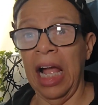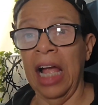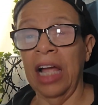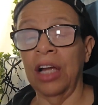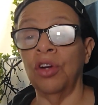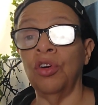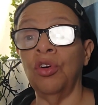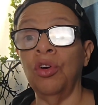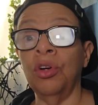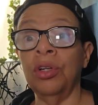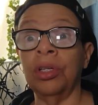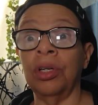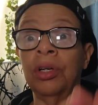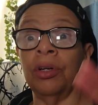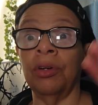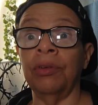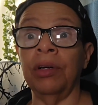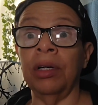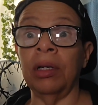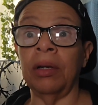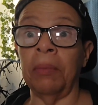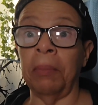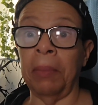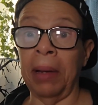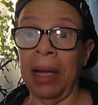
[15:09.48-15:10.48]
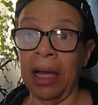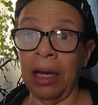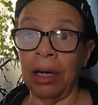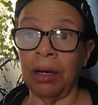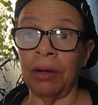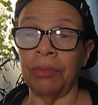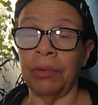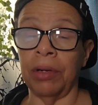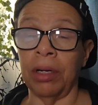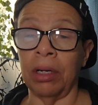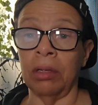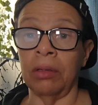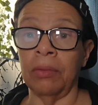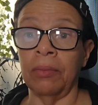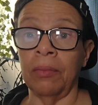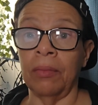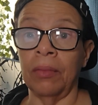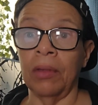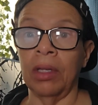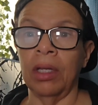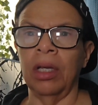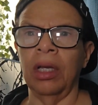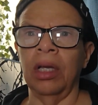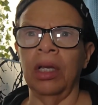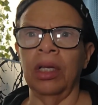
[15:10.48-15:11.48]
I could create a background,
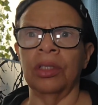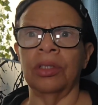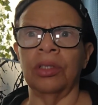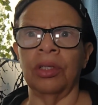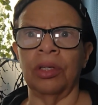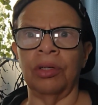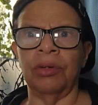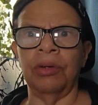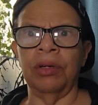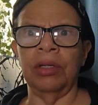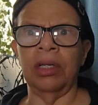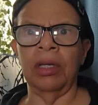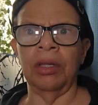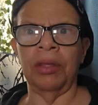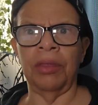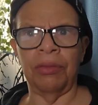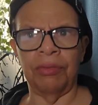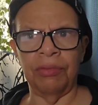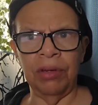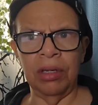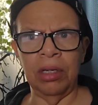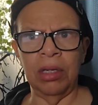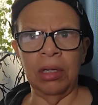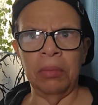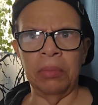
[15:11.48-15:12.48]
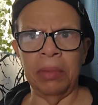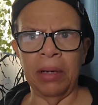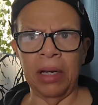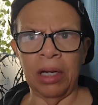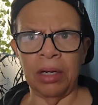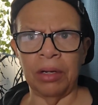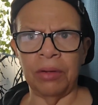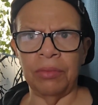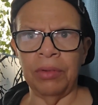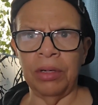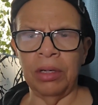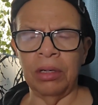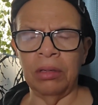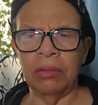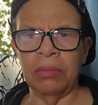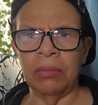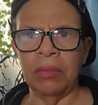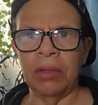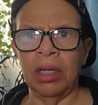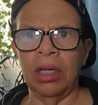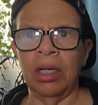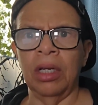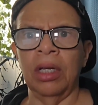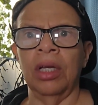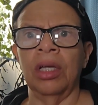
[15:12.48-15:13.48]
so create a 3D background,
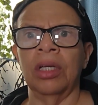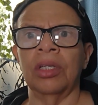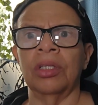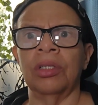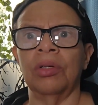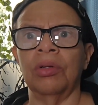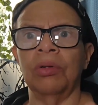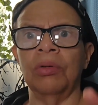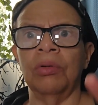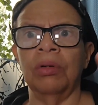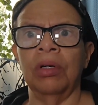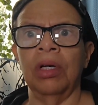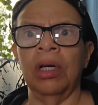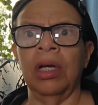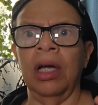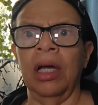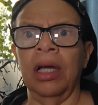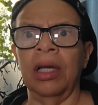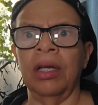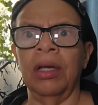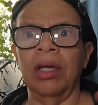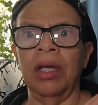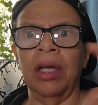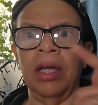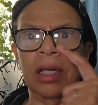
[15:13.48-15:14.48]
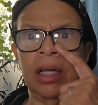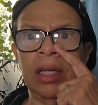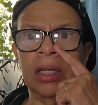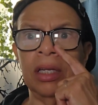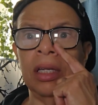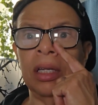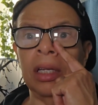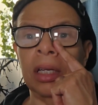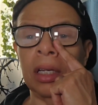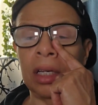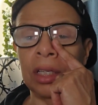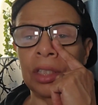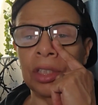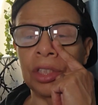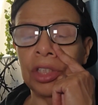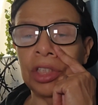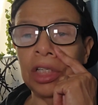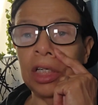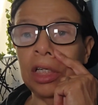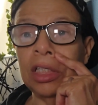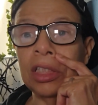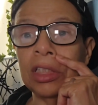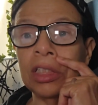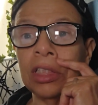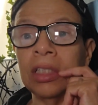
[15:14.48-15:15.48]
so I can
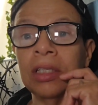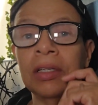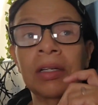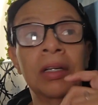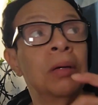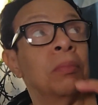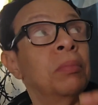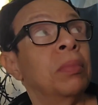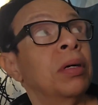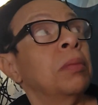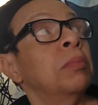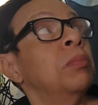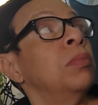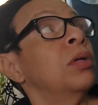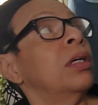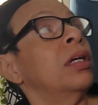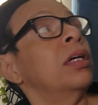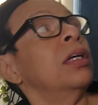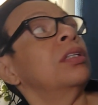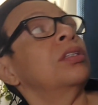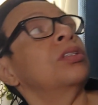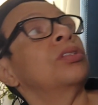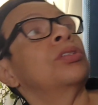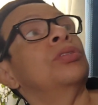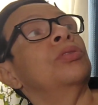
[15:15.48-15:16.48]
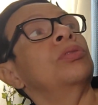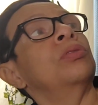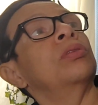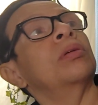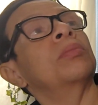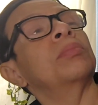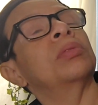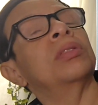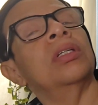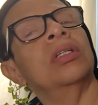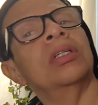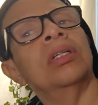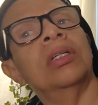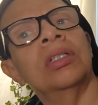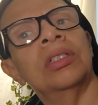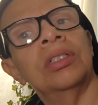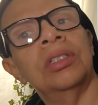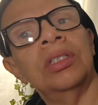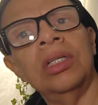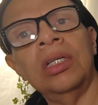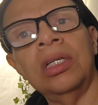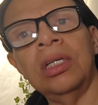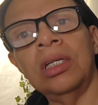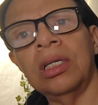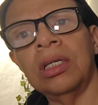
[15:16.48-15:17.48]
change it. But I'm looking at the studio. I'm saying,
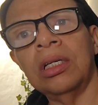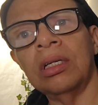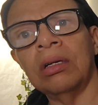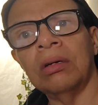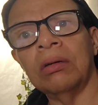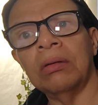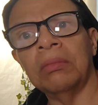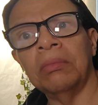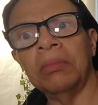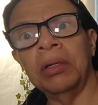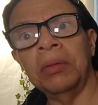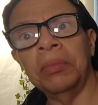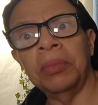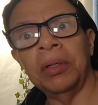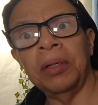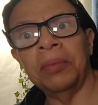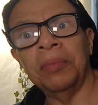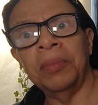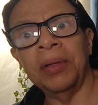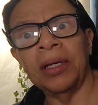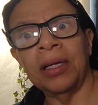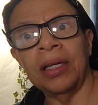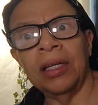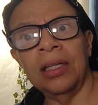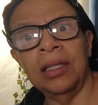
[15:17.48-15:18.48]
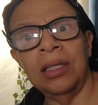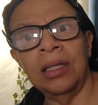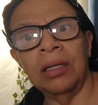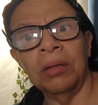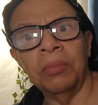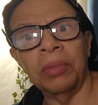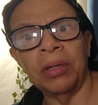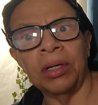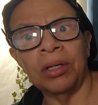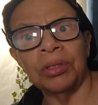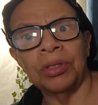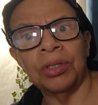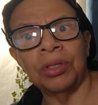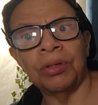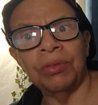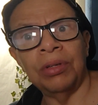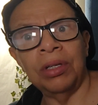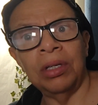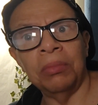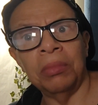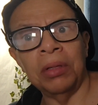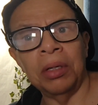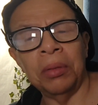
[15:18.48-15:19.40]
gee, maybe I need a bigger screen.